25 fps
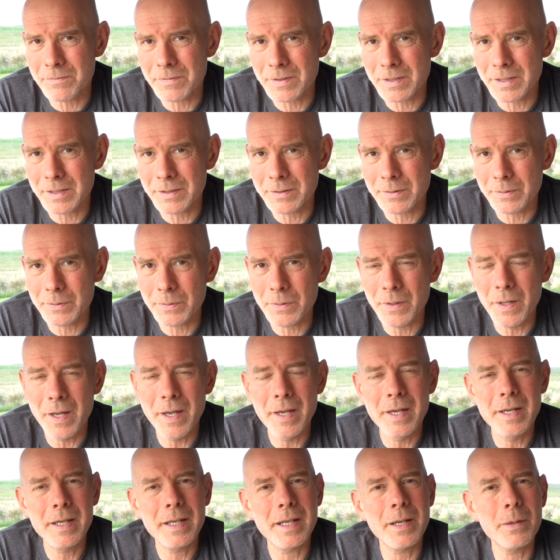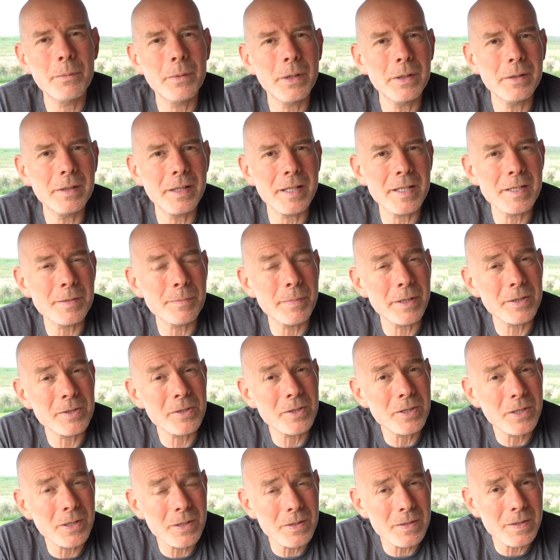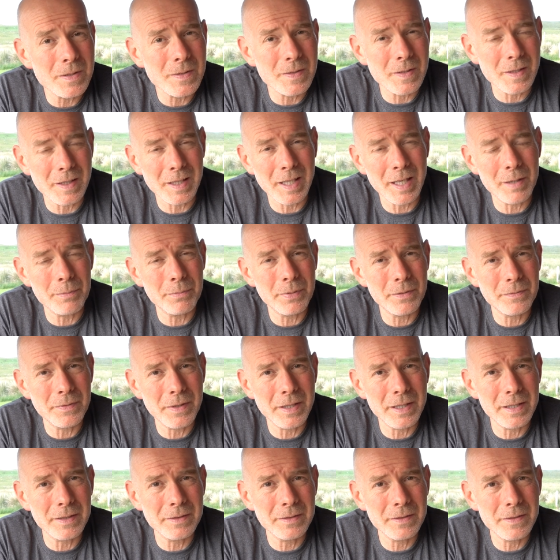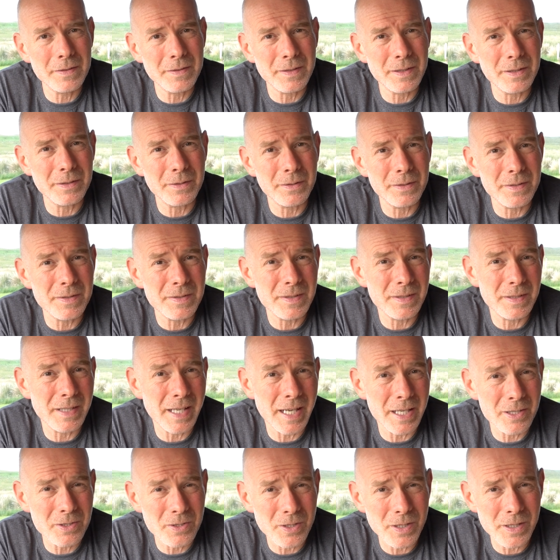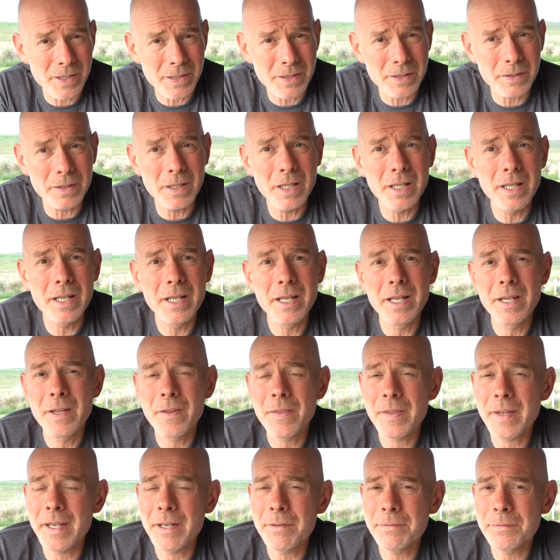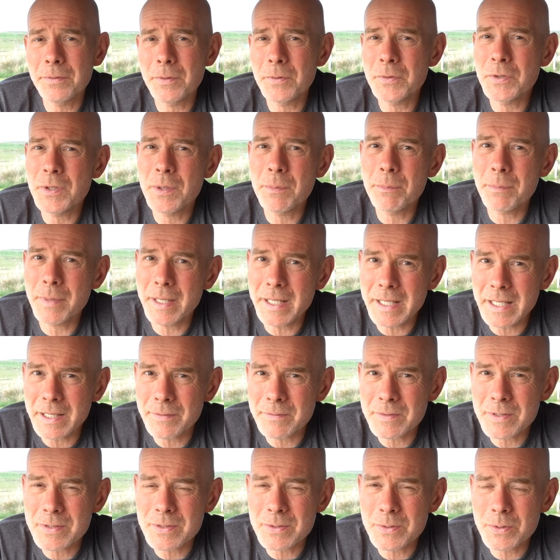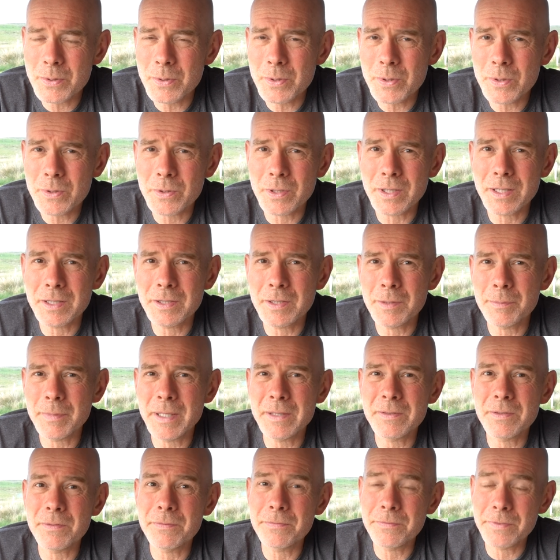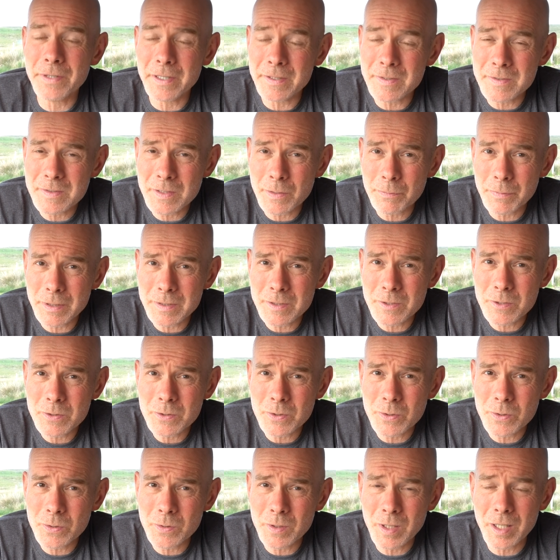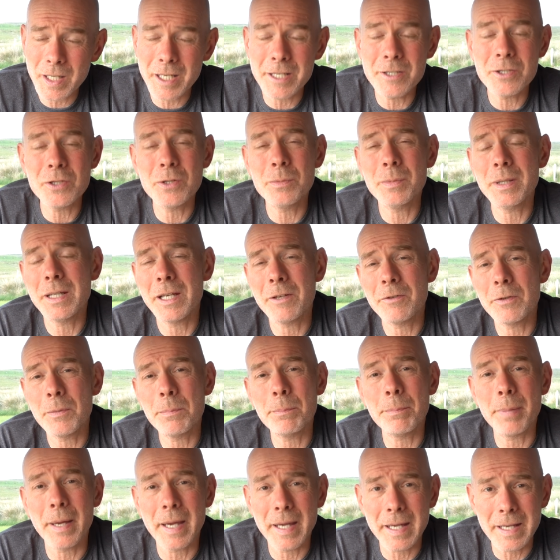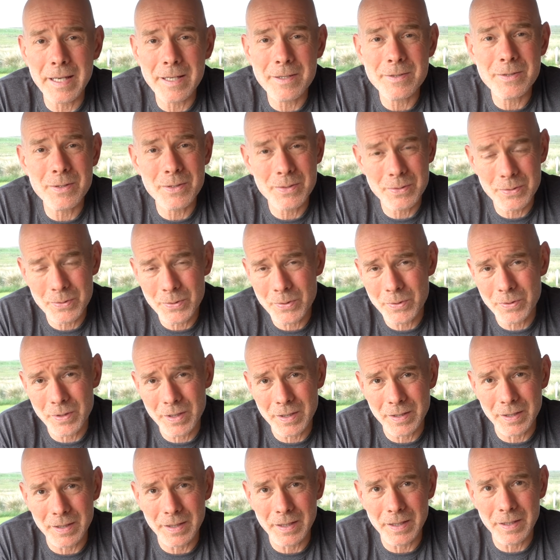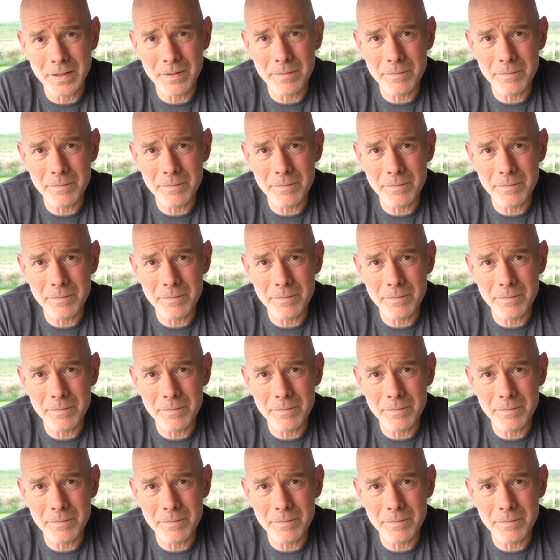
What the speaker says: vehicle. It won't get as much use as a camper van because they're not as agile. Therefore, you may have to store it. You may have to find somewhere to store it, and you may have to pay to store it there.